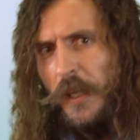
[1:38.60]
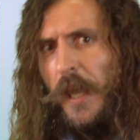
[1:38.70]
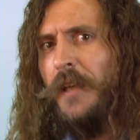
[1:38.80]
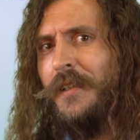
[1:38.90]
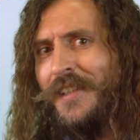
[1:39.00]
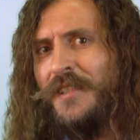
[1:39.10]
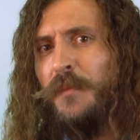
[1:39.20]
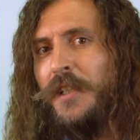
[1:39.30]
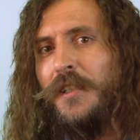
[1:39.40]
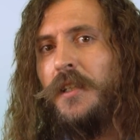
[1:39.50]
we can't
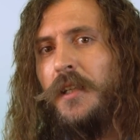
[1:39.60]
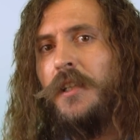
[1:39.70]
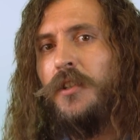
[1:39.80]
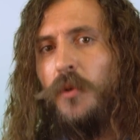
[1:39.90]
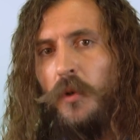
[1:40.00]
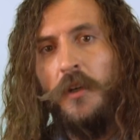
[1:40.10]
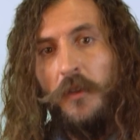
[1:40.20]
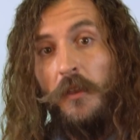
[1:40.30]
dismiss and distort